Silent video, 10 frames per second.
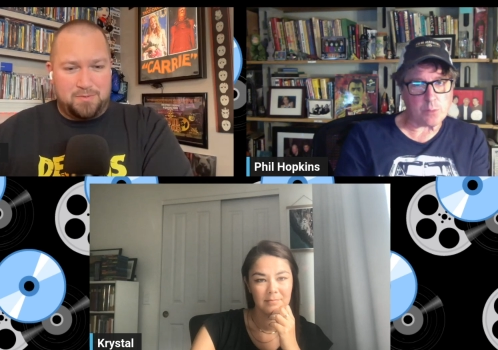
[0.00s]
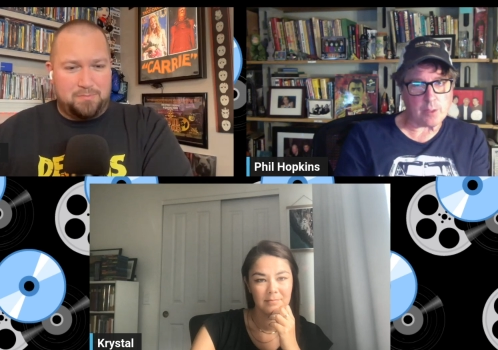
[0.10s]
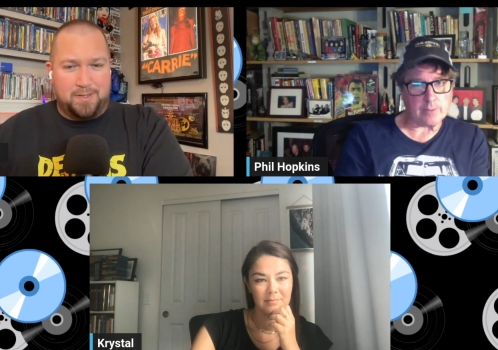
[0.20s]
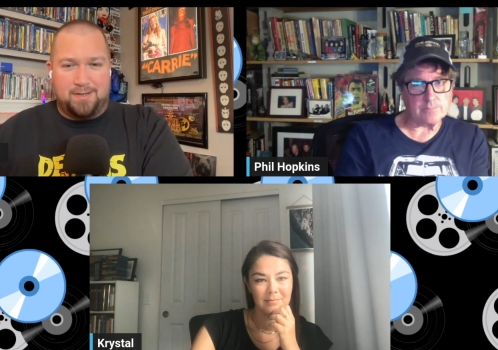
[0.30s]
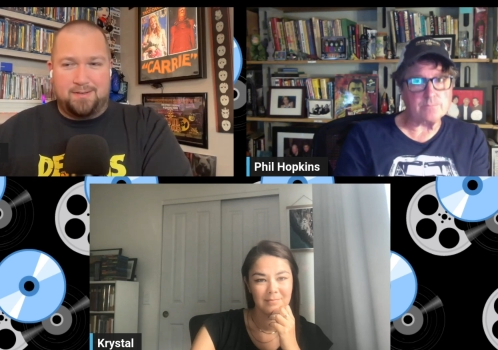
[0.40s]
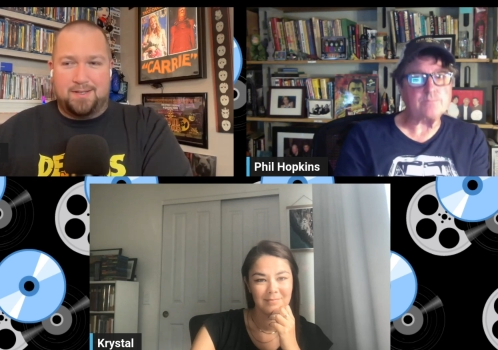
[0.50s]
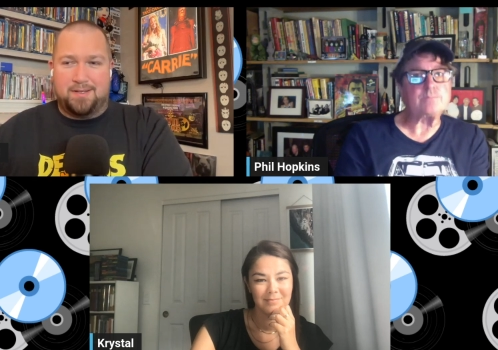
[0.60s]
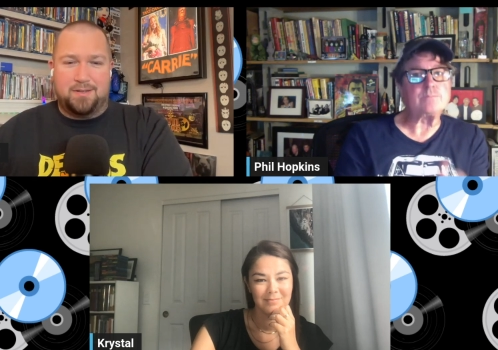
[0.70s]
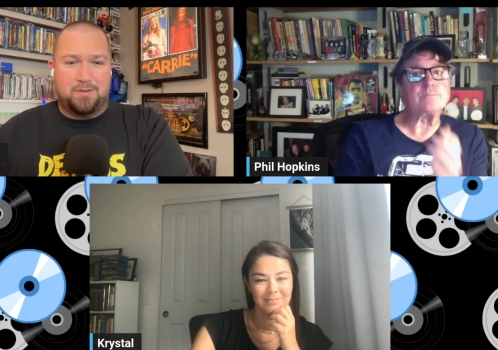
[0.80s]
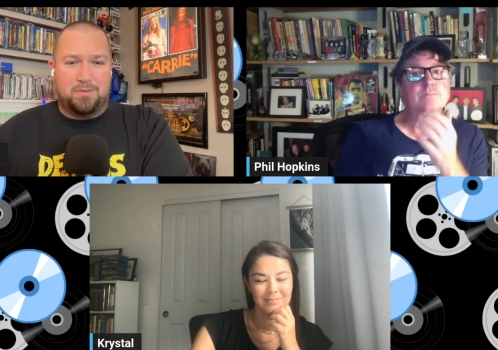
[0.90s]
Speaker 1: but uh, you
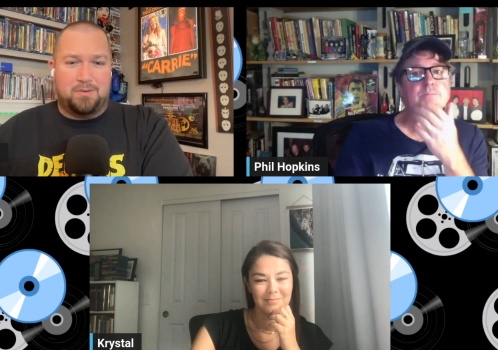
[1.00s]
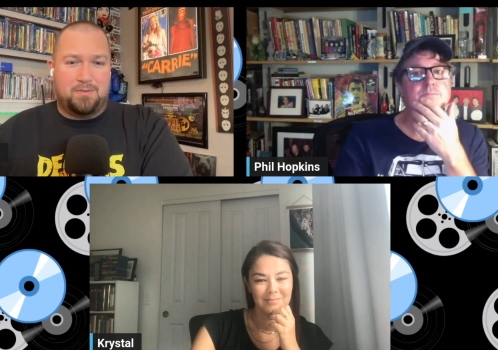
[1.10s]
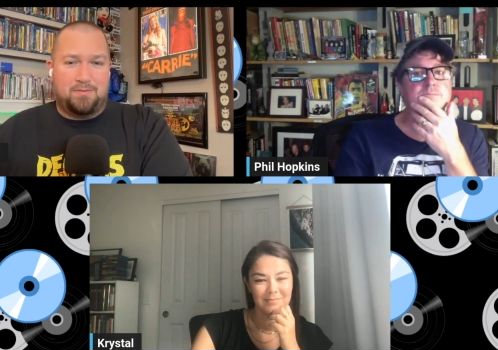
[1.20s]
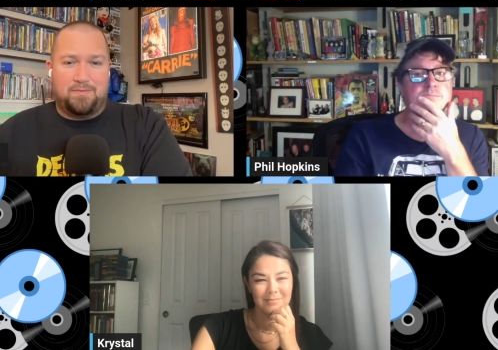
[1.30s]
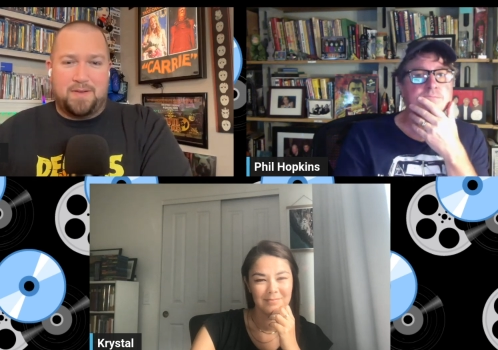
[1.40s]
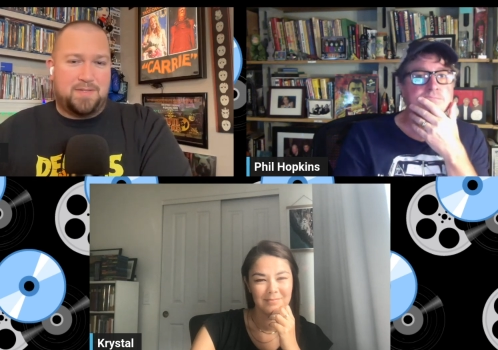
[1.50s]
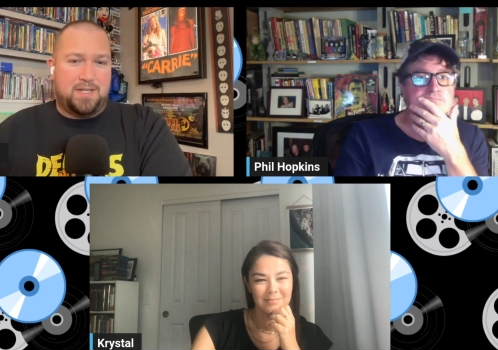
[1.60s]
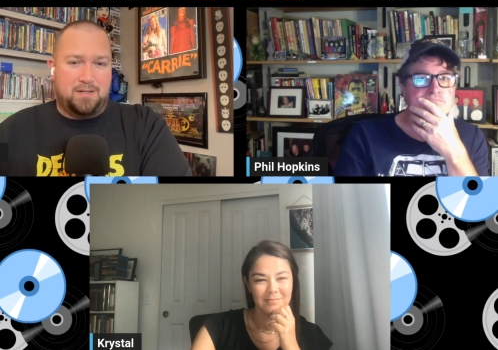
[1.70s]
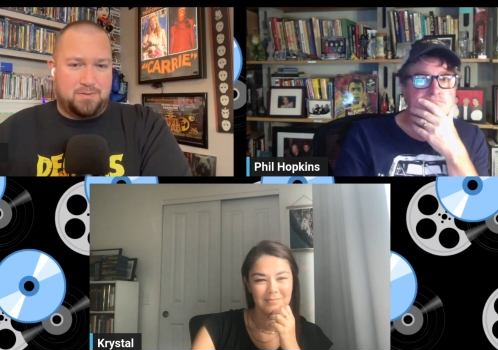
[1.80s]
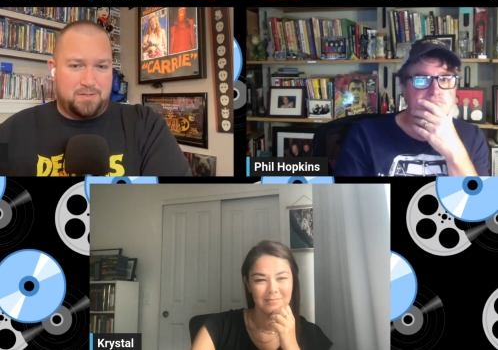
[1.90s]
know, 15
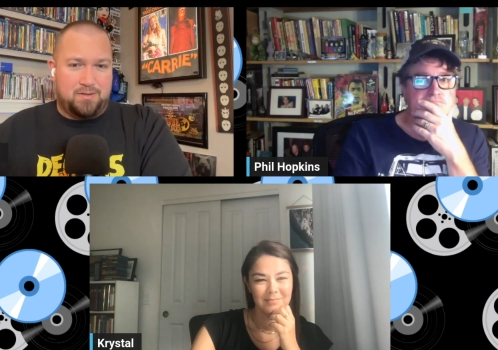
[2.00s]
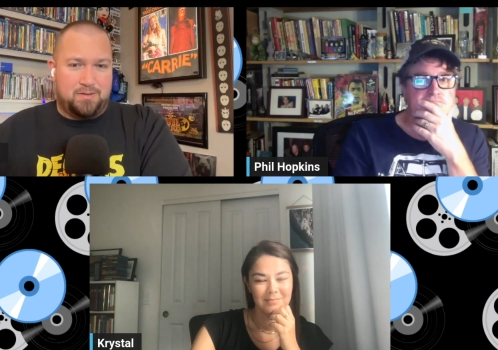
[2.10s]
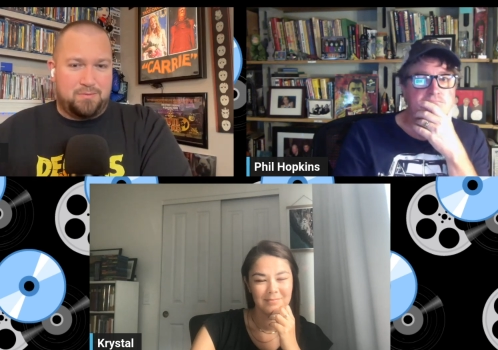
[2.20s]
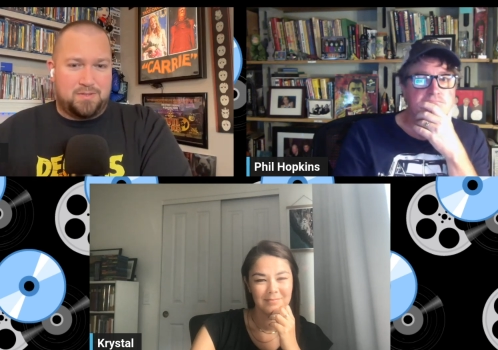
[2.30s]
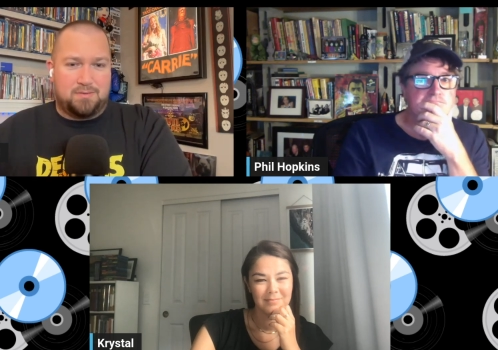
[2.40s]
years ago there was